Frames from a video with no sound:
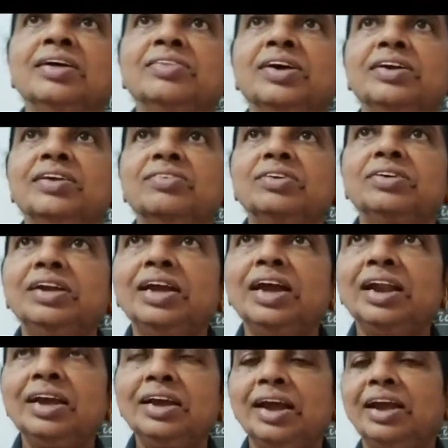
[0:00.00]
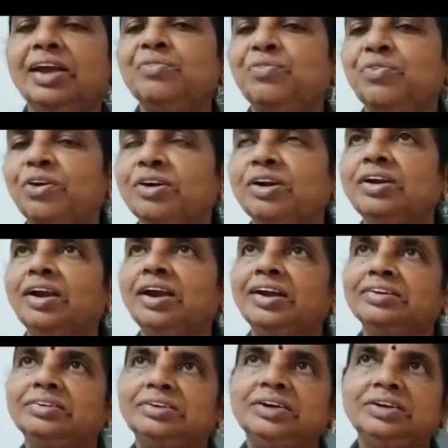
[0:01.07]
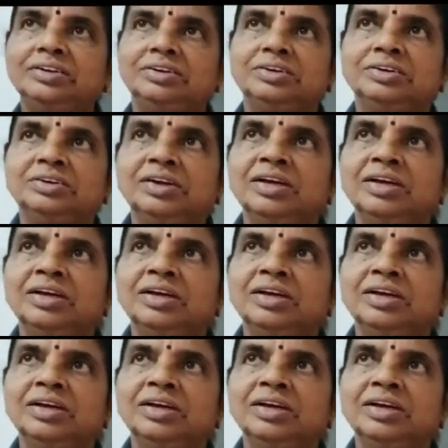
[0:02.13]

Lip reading: that is dealing in foreign exchange.